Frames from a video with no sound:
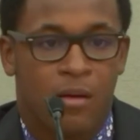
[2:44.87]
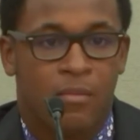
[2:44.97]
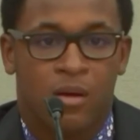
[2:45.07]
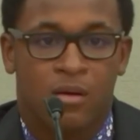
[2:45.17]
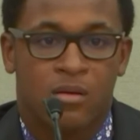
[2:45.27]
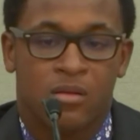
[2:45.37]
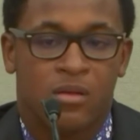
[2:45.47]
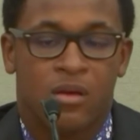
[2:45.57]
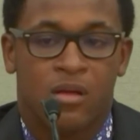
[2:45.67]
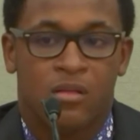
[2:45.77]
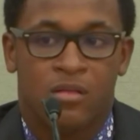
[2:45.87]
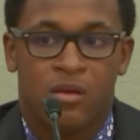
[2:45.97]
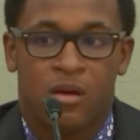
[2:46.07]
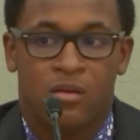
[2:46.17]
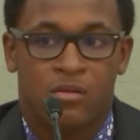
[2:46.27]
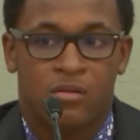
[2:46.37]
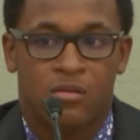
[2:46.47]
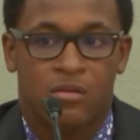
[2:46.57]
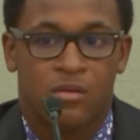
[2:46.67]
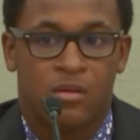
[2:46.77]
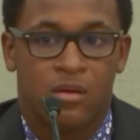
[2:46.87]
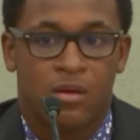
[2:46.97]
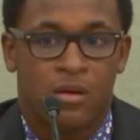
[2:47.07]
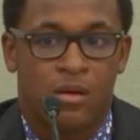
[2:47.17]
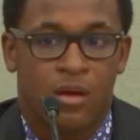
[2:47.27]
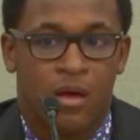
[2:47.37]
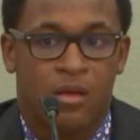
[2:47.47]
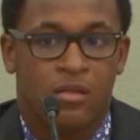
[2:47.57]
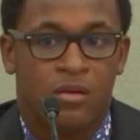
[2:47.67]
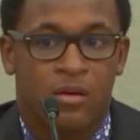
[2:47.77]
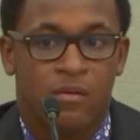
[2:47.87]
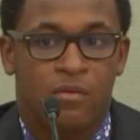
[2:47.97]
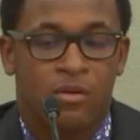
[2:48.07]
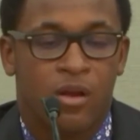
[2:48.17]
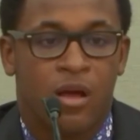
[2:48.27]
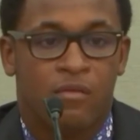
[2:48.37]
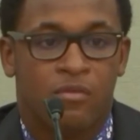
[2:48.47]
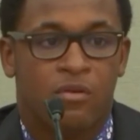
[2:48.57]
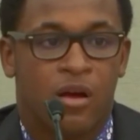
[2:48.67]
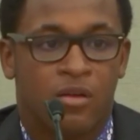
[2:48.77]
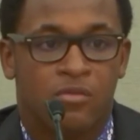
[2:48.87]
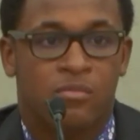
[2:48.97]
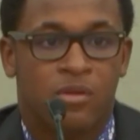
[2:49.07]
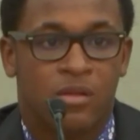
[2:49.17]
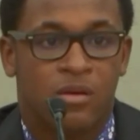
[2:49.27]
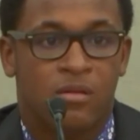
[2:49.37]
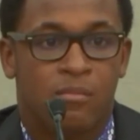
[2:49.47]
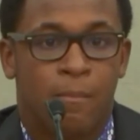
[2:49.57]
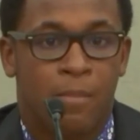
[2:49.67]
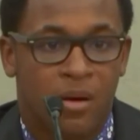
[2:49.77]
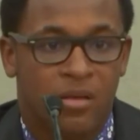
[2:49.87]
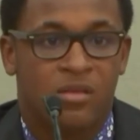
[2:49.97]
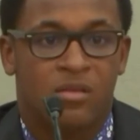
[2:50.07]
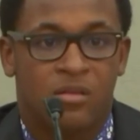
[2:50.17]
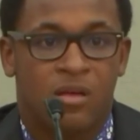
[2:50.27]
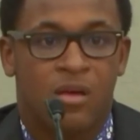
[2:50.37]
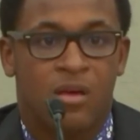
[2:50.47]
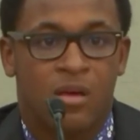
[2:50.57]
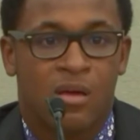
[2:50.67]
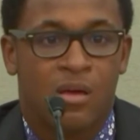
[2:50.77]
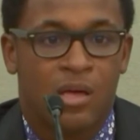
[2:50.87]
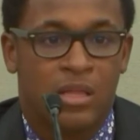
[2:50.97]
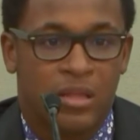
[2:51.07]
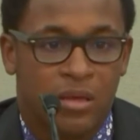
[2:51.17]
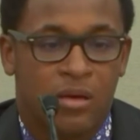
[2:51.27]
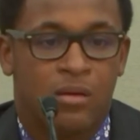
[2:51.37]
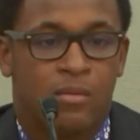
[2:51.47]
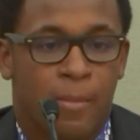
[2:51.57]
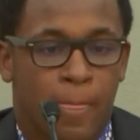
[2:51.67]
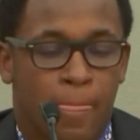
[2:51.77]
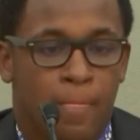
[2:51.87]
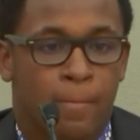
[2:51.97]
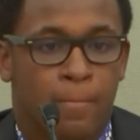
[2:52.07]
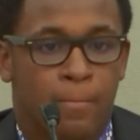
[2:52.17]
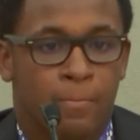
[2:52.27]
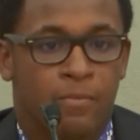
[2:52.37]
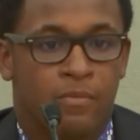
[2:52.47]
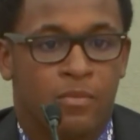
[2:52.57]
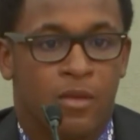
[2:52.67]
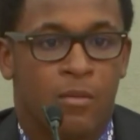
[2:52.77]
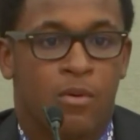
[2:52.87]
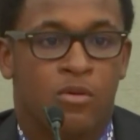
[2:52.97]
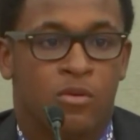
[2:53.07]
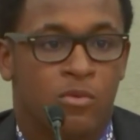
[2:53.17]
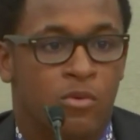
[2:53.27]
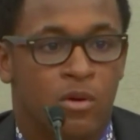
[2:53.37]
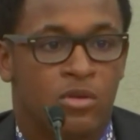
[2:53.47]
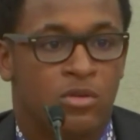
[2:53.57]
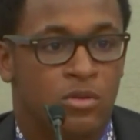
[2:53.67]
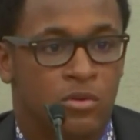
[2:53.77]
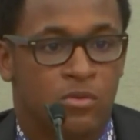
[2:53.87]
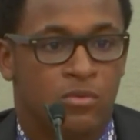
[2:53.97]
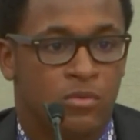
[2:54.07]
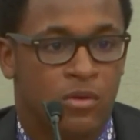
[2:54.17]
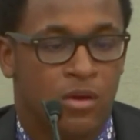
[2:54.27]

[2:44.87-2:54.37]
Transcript: I'm not gonna say anything else. I think giving your life to Christ would be the best thing that both of them would want you to do.